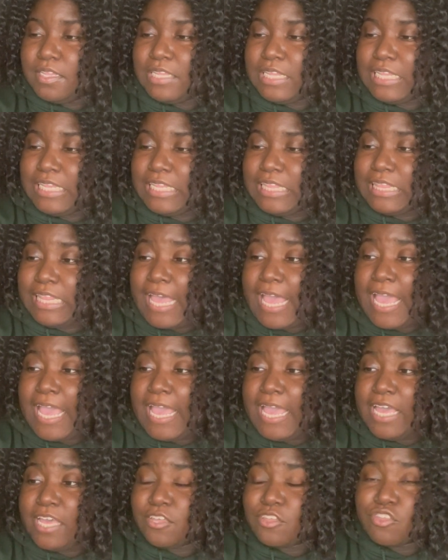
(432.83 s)

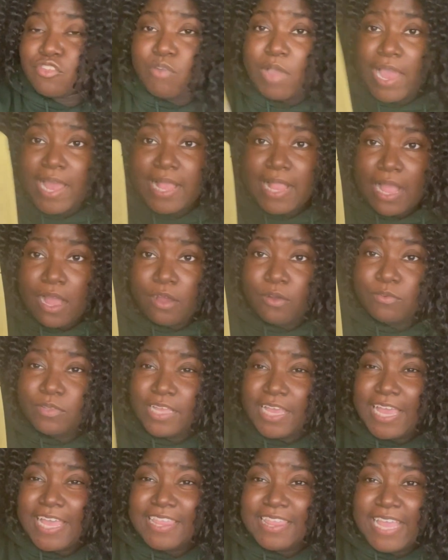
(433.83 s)
they dry it out
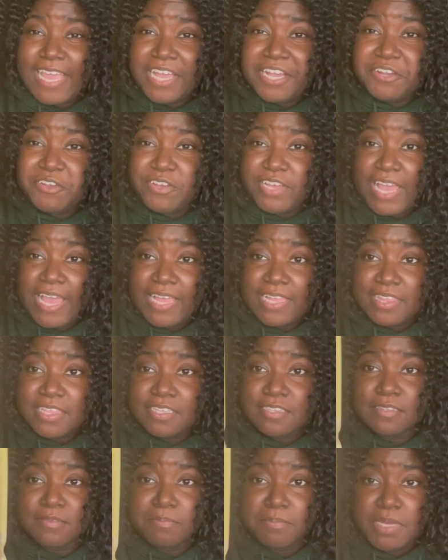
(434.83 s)
and they create
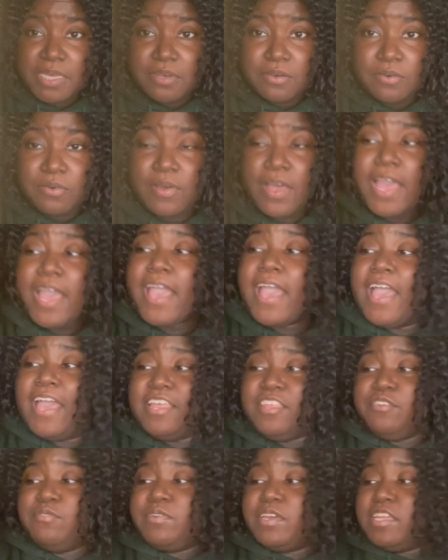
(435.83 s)
this meal,
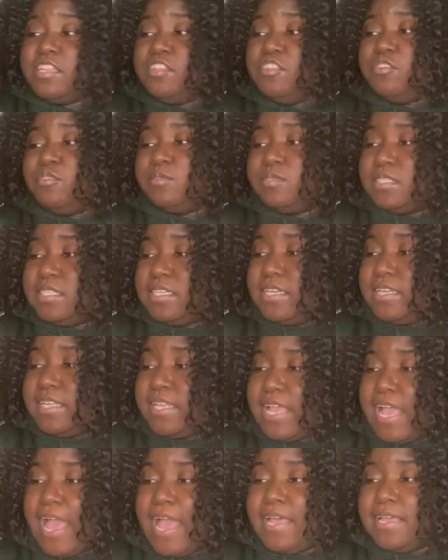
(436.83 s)
and you can use
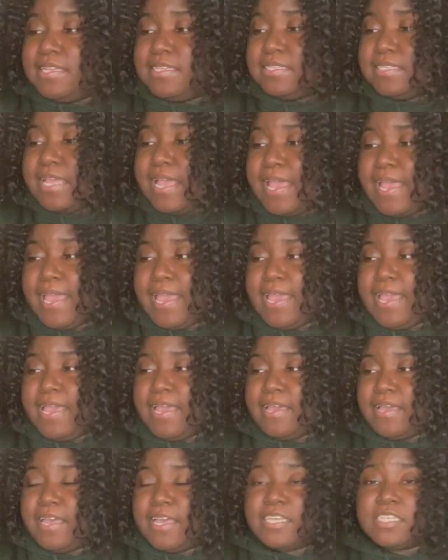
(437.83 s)
it as
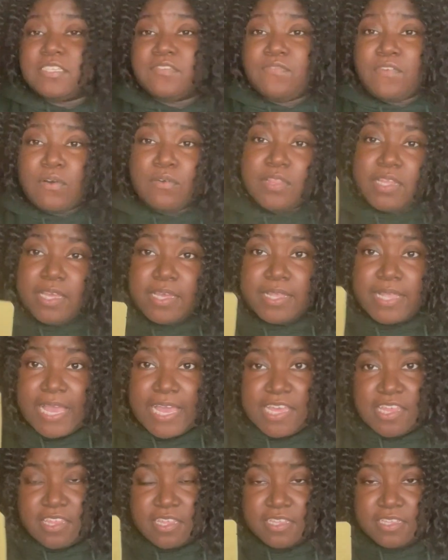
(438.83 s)
a exfoliant
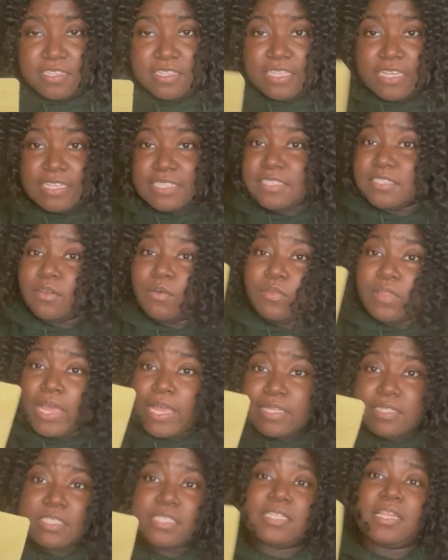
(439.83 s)
agent. And so
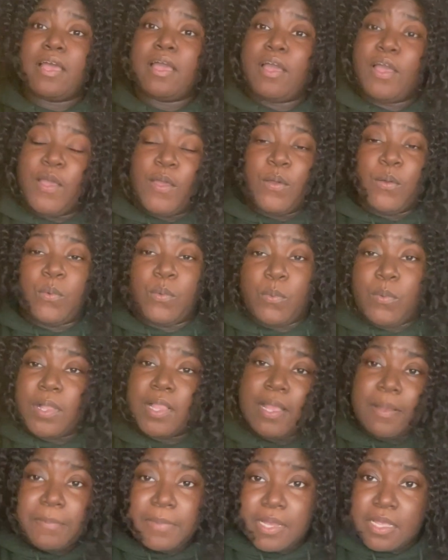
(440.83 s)
that's what
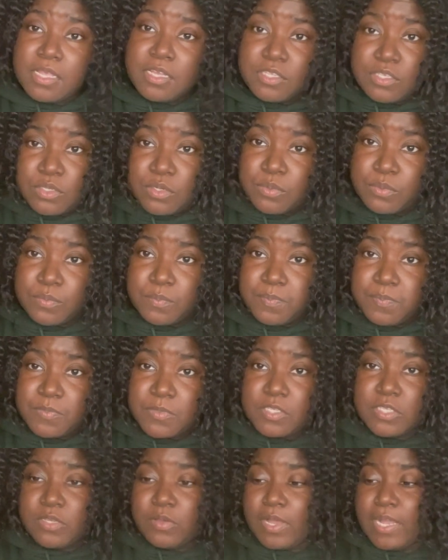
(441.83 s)
I'm gonna do.
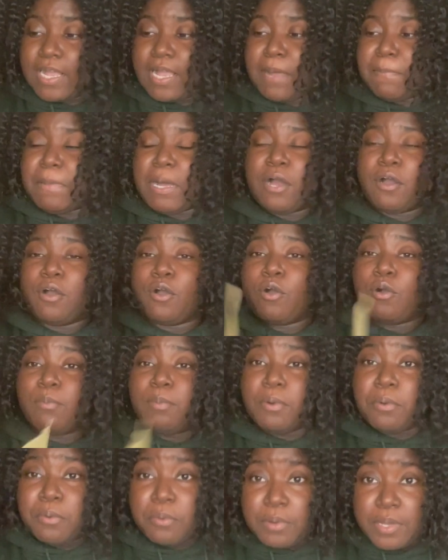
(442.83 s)
So I got my
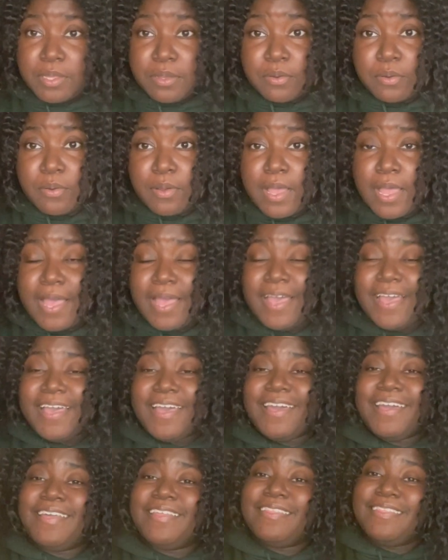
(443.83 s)
jojoba oil
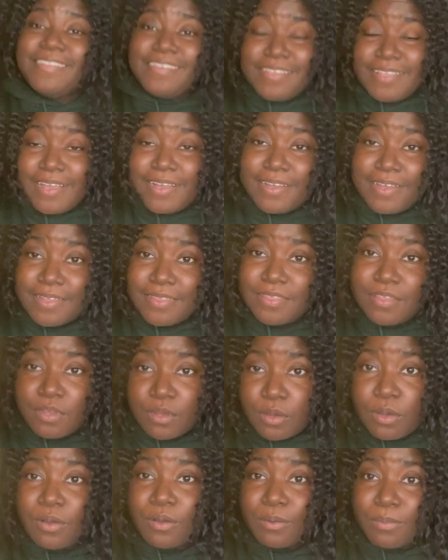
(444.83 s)
and then I got the
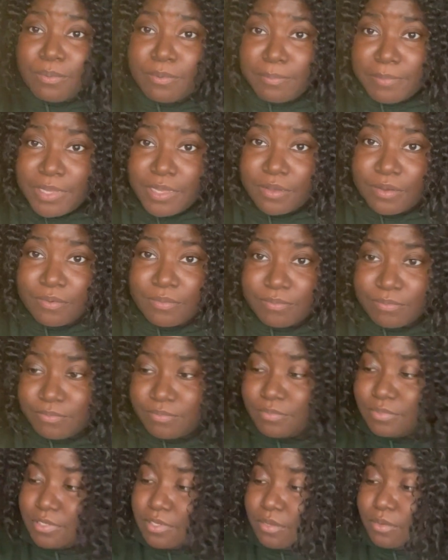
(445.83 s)
jojoba meal.
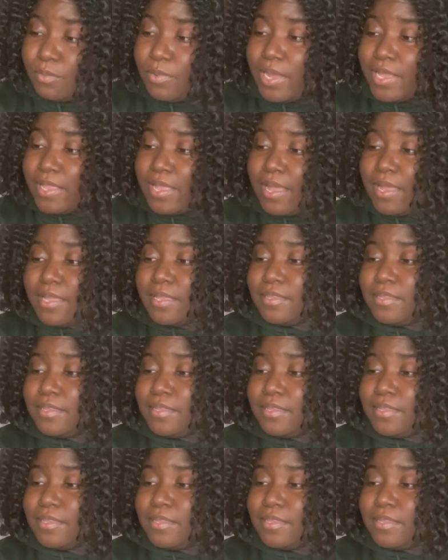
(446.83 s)
So why not